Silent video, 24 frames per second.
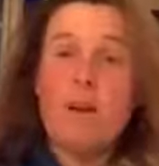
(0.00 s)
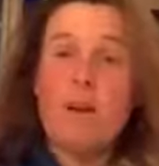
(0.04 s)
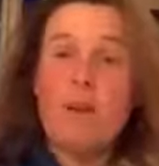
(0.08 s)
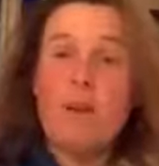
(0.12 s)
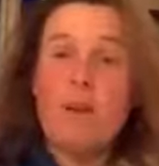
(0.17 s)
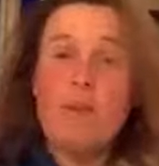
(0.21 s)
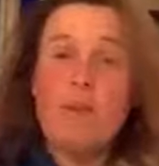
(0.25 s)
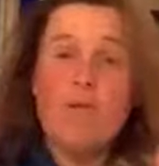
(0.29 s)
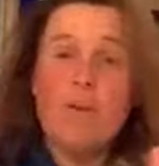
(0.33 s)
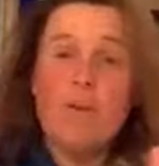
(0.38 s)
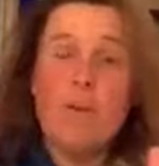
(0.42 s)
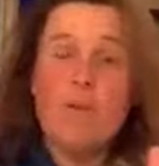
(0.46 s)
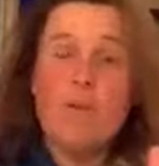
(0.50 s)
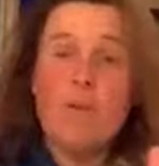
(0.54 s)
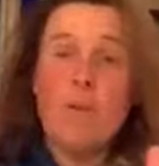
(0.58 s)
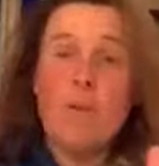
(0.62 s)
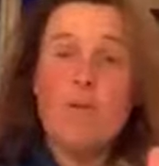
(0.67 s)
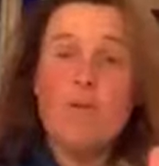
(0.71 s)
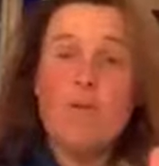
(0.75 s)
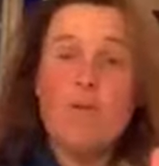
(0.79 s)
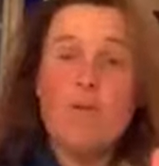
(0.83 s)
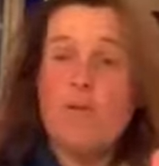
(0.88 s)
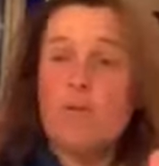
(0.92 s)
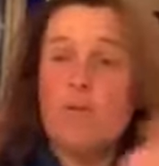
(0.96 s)
if i
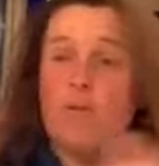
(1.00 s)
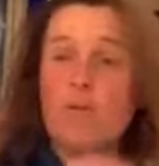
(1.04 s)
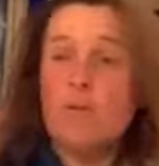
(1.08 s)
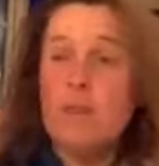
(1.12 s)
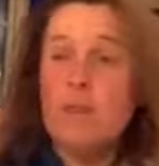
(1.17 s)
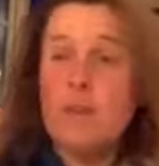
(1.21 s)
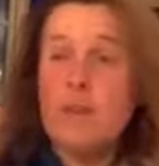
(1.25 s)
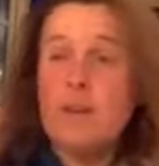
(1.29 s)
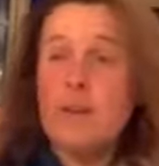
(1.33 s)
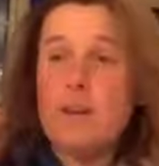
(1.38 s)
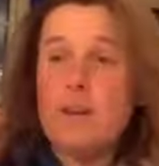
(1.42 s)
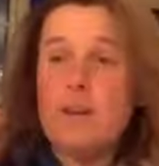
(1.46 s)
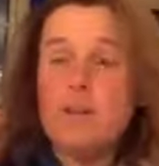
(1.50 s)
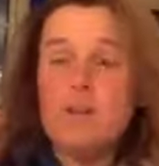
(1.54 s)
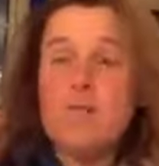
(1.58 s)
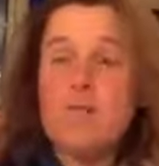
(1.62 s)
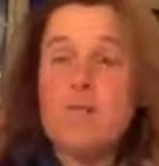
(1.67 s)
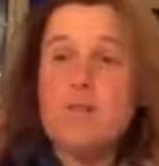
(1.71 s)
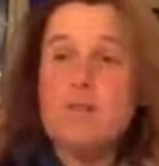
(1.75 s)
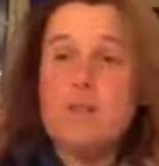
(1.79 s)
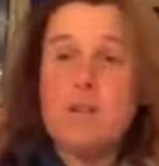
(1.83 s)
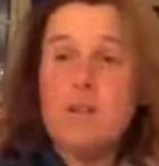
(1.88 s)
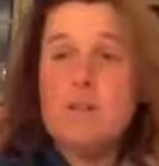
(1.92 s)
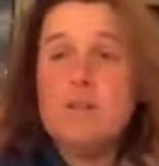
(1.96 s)
don't get another
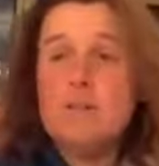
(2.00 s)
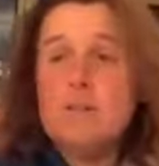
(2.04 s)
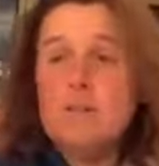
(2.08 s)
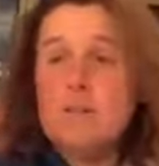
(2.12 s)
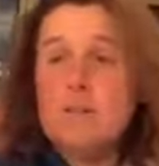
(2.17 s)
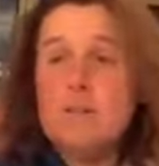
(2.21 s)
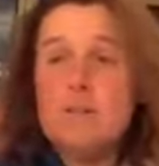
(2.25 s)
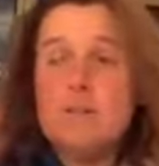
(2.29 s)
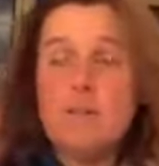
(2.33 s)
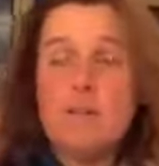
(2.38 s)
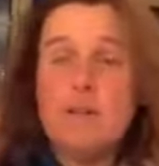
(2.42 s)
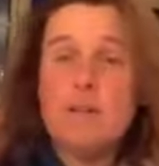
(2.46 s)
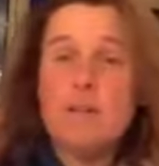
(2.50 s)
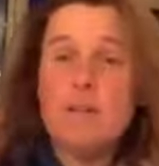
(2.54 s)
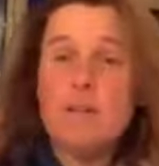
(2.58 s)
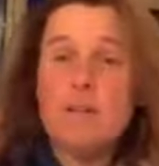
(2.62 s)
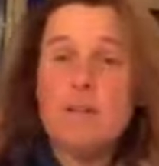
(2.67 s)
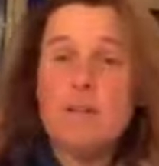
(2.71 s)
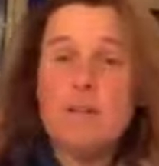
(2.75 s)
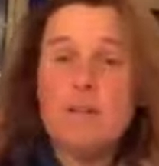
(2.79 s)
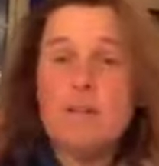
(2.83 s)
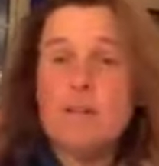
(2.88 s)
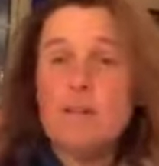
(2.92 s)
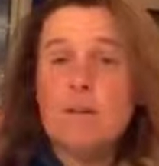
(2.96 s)
result
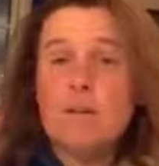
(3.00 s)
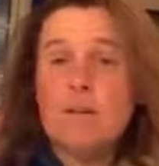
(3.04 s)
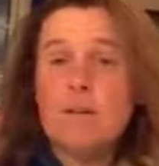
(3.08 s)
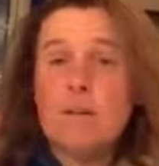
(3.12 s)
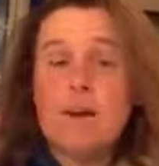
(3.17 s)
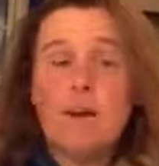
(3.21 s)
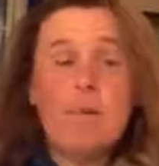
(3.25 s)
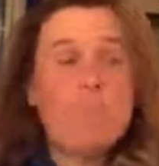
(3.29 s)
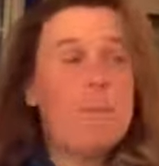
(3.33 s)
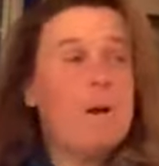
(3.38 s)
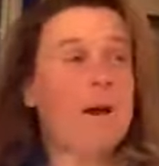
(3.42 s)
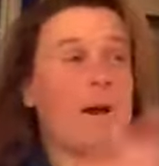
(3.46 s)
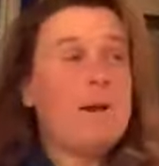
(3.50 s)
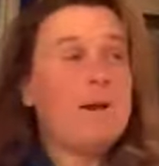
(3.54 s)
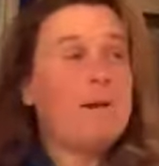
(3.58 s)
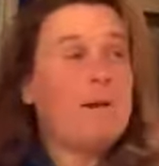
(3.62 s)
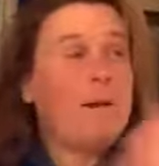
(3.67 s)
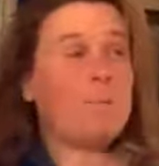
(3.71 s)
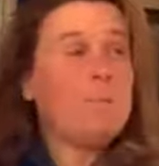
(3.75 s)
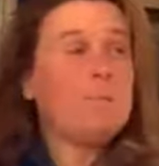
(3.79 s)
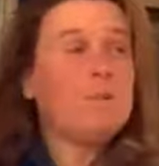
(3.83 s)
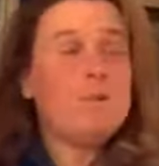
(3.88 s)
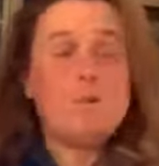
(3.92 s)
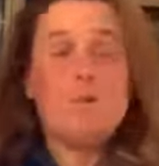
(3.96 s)
then i'm ha-
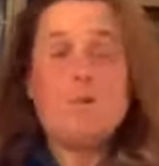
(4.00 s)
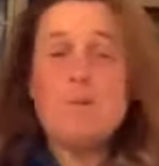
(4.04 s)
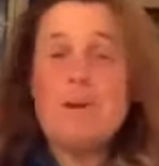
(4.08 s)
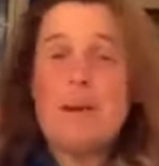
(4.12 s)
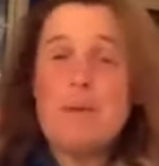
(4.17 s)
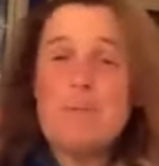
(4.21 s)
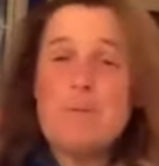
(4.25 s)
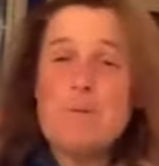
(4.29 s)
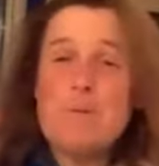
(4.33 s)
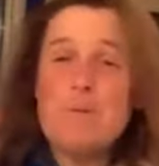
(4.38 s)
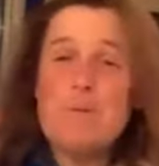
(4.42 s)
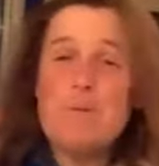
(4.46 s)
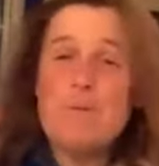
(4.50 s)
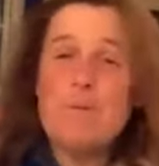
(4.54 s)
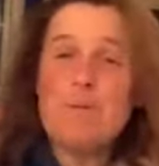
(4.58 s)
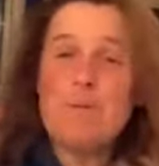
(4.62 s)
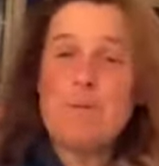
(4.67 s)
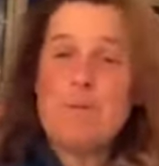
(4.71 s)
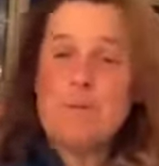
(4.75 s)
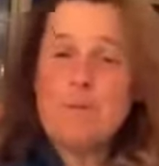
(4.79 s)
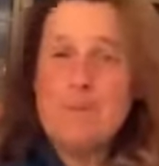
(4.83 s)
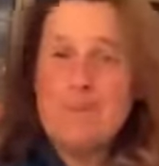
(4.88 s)
i'm still happy with what's